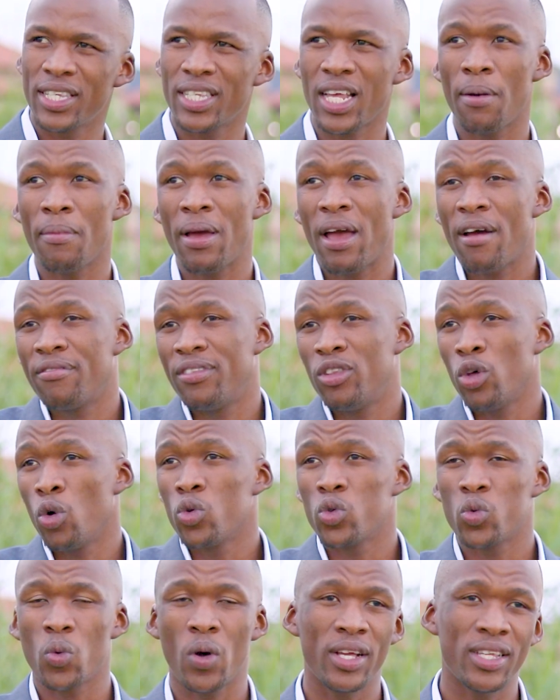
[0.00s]
some have
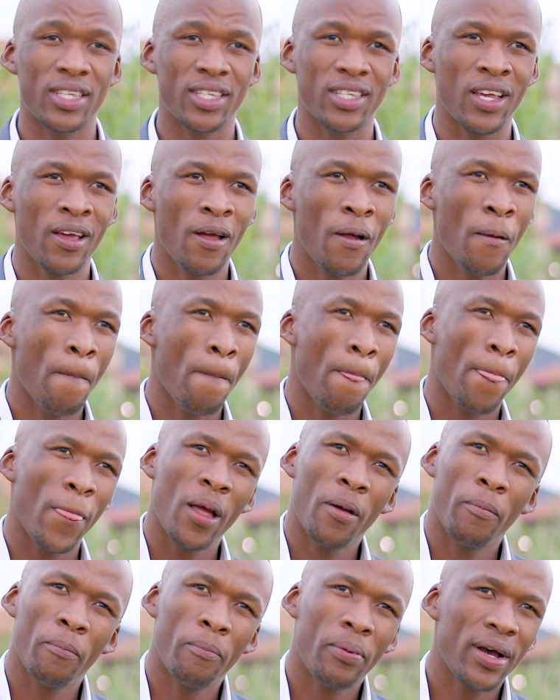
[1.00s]
those ones.
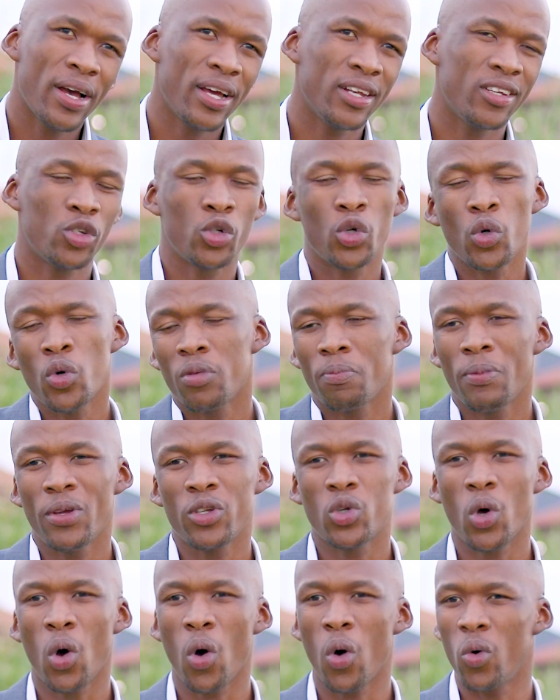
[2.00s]
But truth be
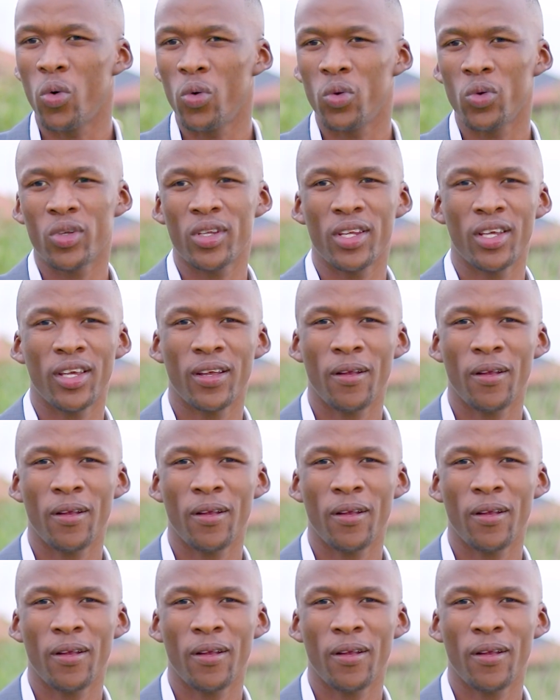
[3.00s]
told,